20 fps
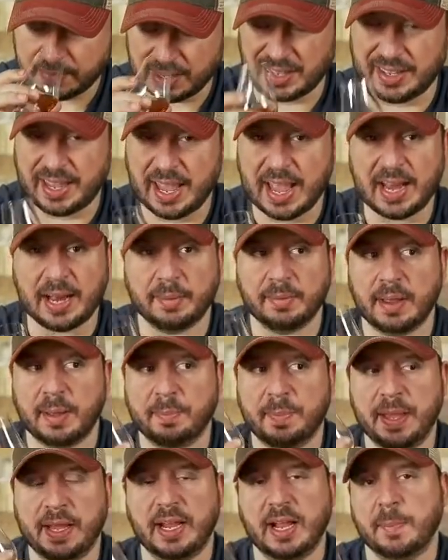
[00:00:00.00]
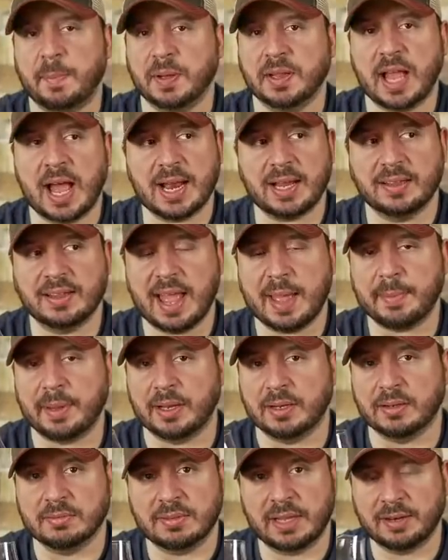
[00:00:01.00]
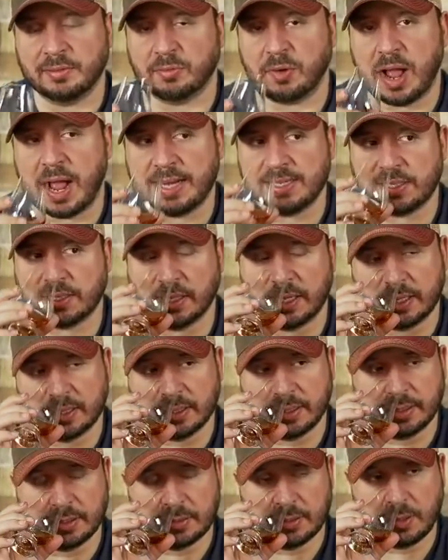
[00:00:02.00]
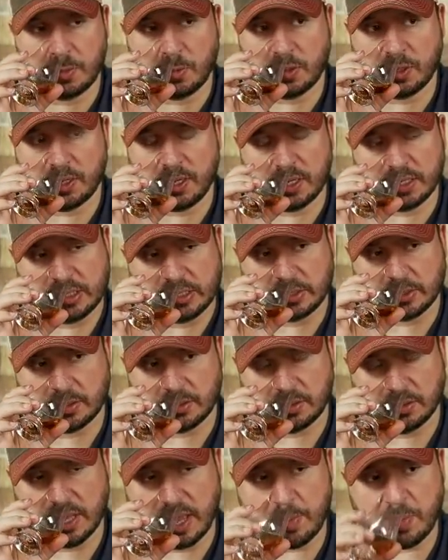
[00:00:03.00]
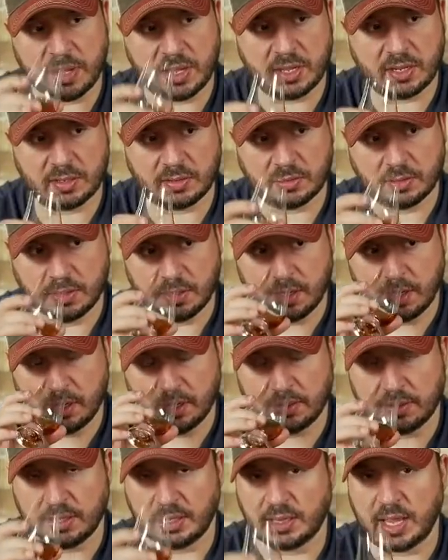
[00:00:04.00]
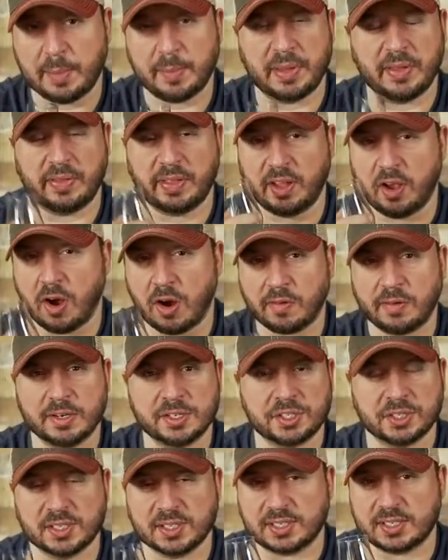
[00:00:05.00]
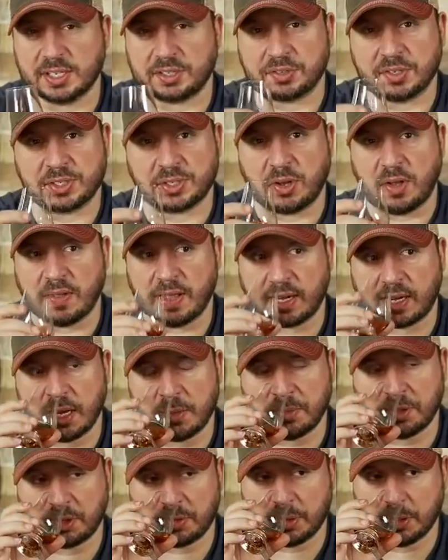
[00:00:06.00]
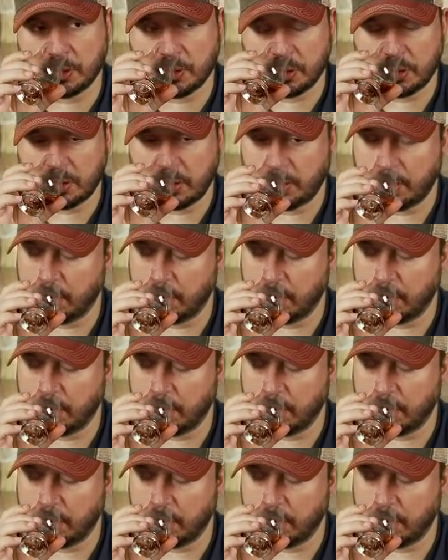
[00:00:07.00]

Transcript: again, I'm, I'm, picking up a lot of lemon in ryes lately. I know what it is. Lemon, the lemon, the orange, and the citrus, all that coming through.